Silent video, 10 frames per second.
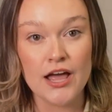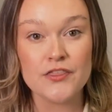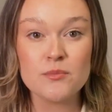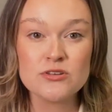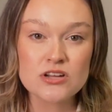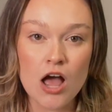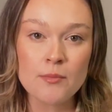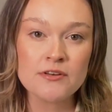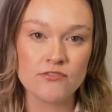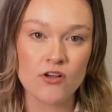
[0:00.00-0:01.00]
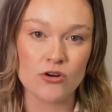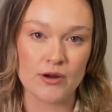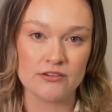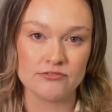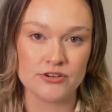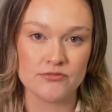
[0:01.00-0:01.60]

The most common fault ground for a